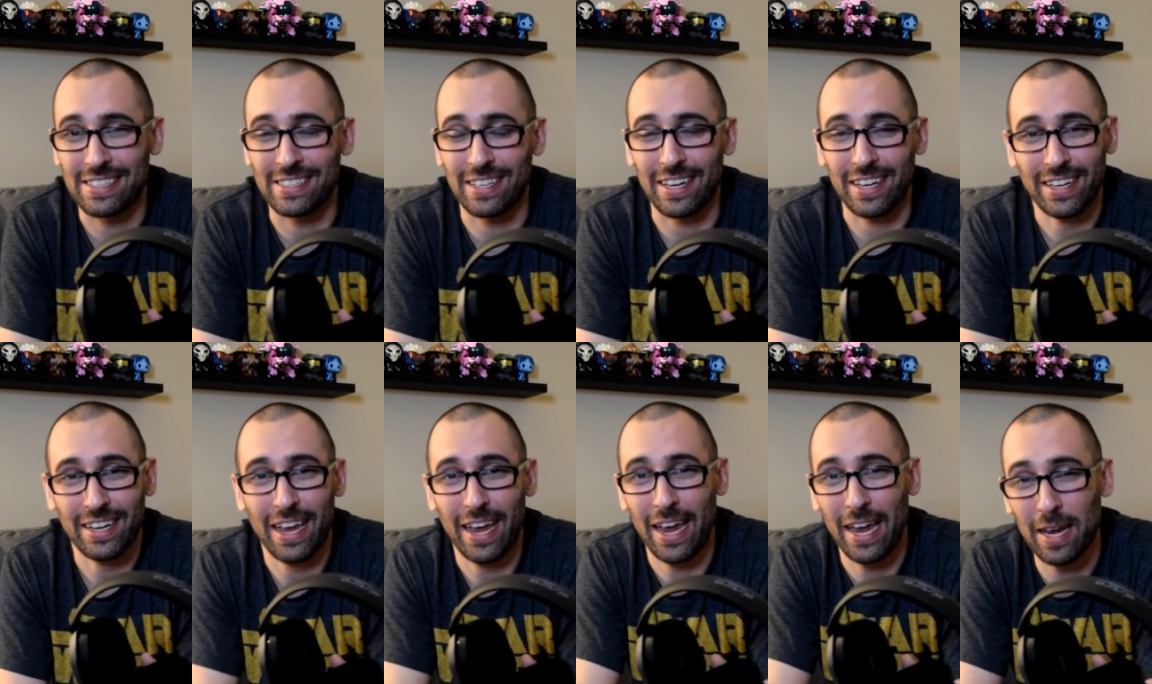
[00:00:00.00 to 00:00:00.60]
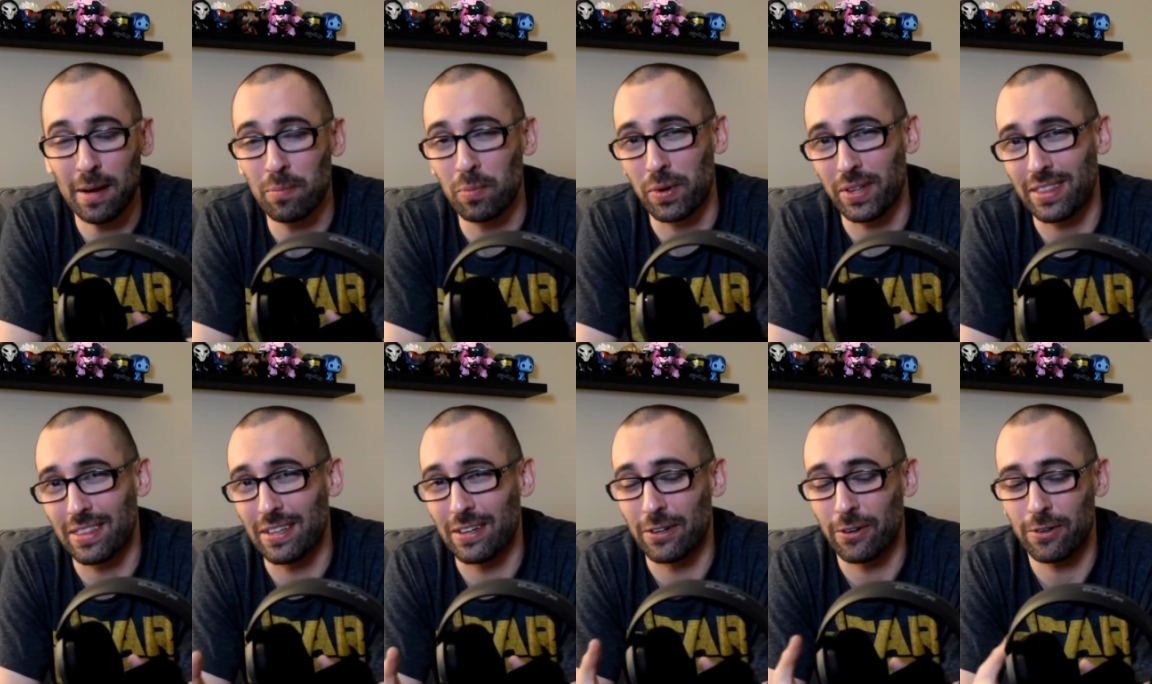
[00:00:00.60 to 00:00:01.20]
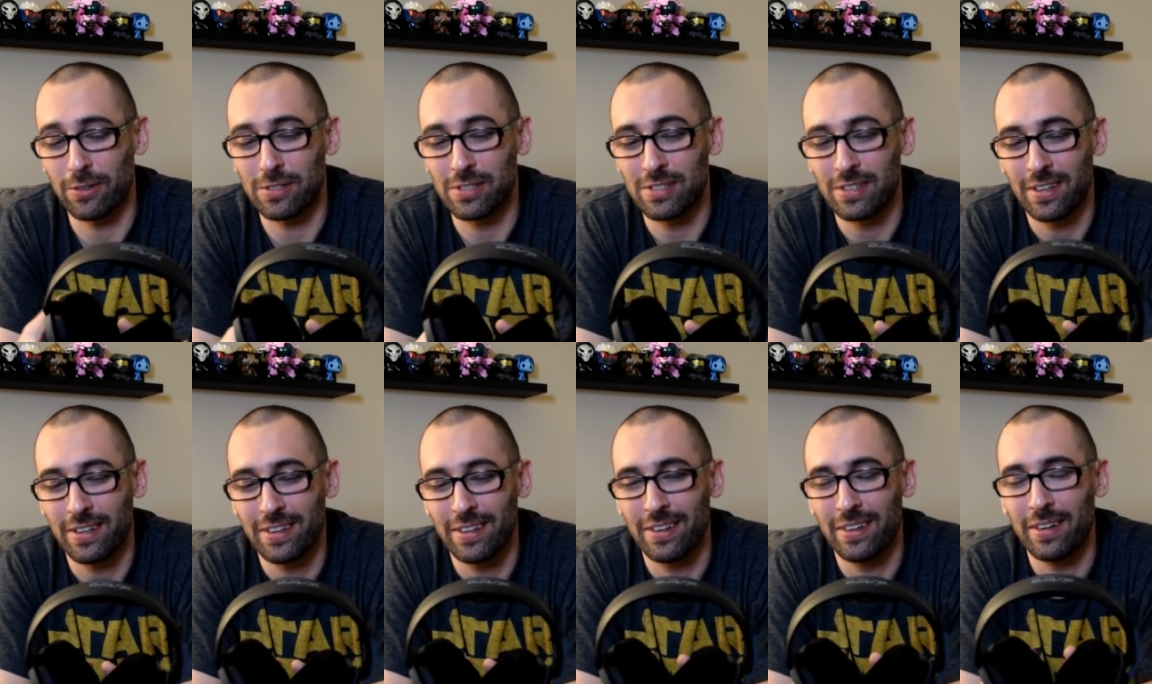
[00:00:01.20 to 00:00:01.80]
that it came with those,
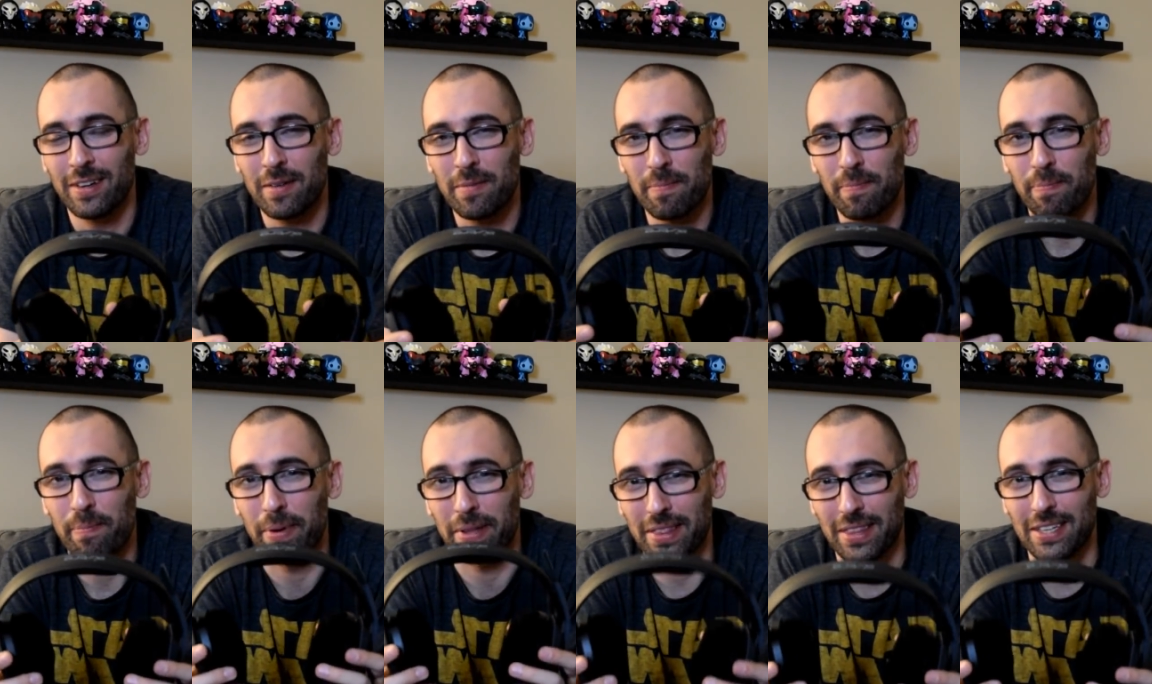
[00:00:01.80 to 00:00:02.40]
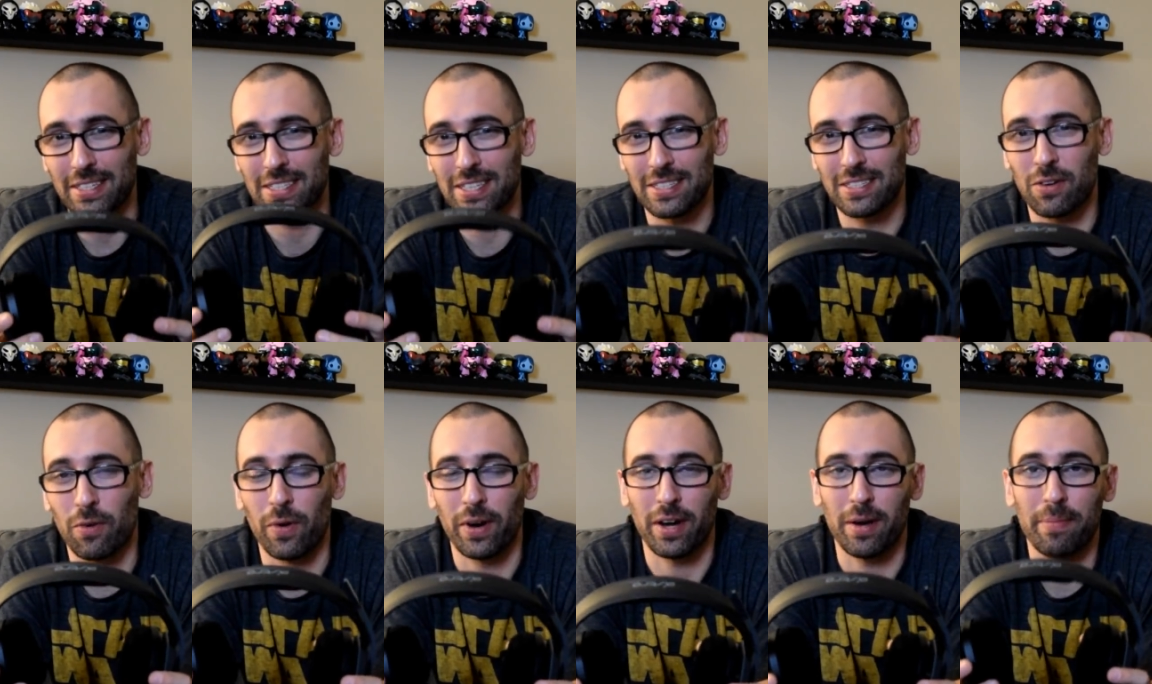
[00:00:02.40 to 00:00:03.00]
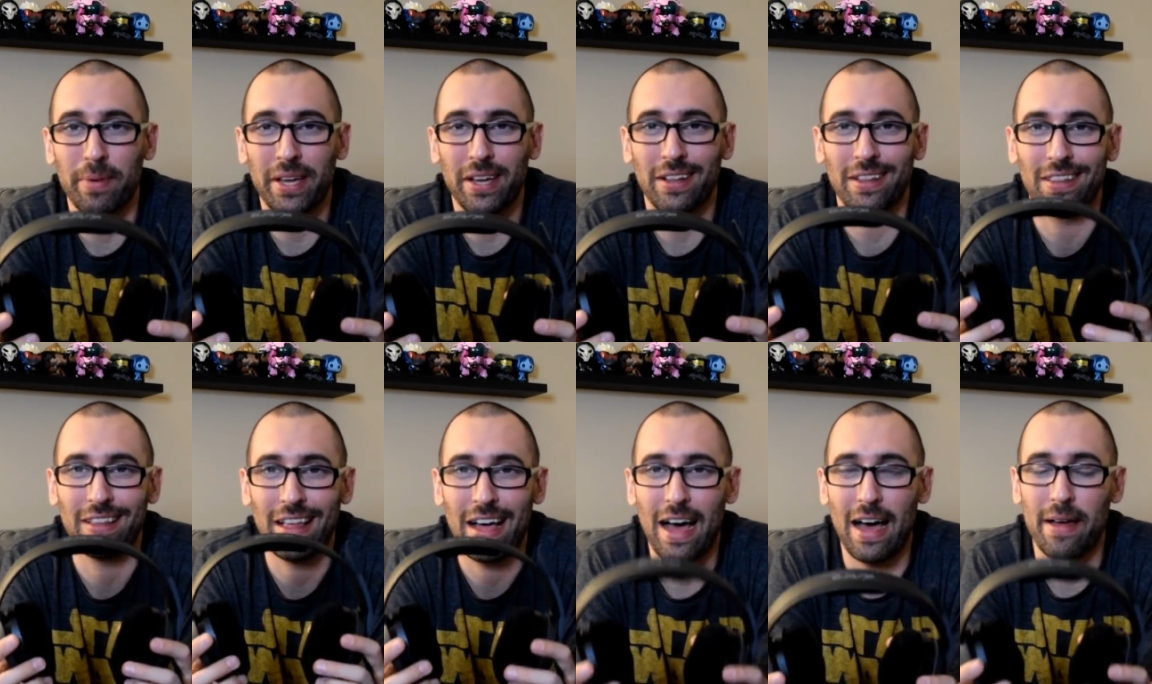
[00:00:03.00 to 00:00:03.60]
but this is going to be a
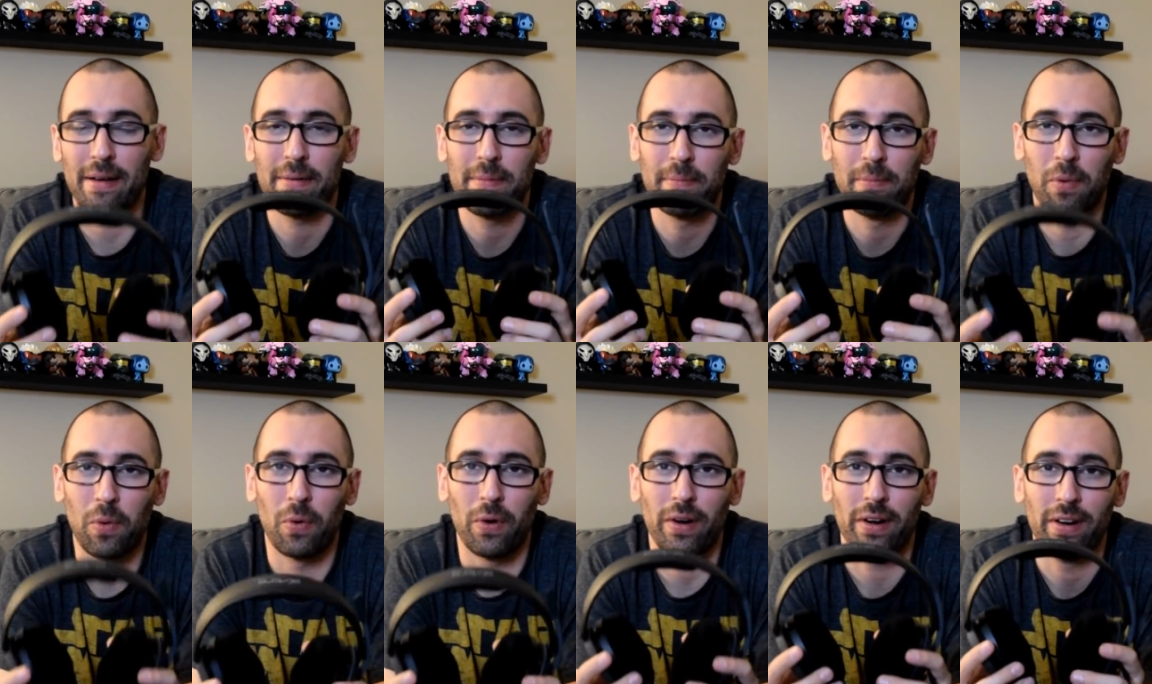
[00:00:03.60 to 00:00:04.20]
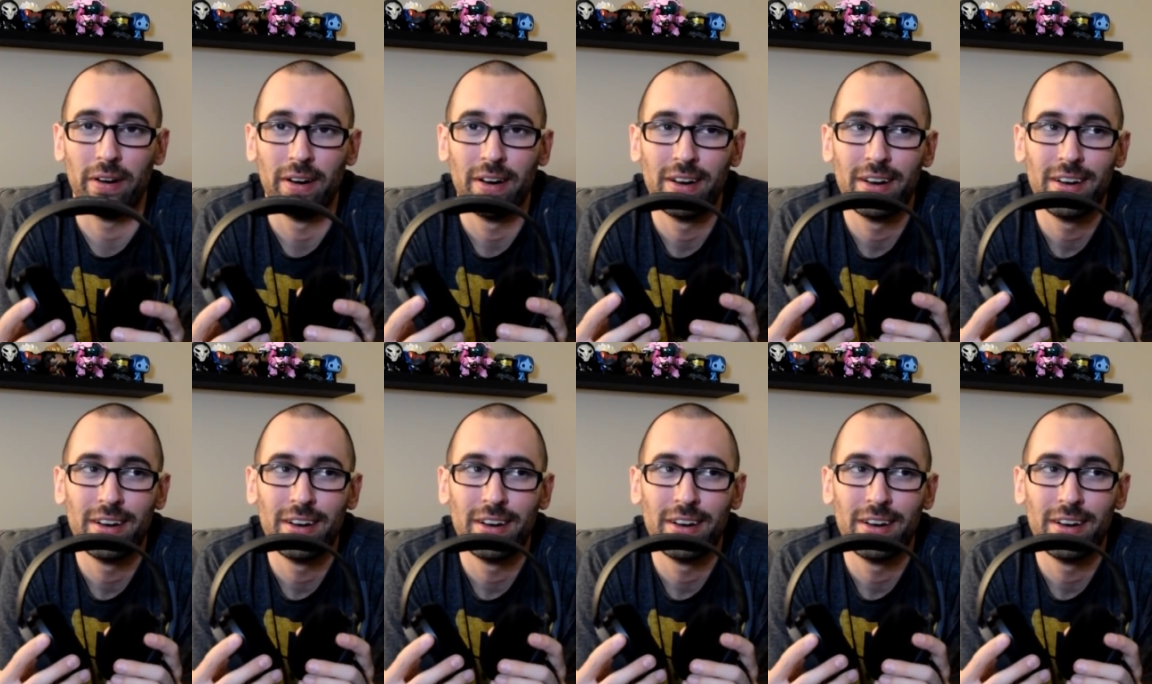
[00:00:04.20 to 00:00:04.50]
lot more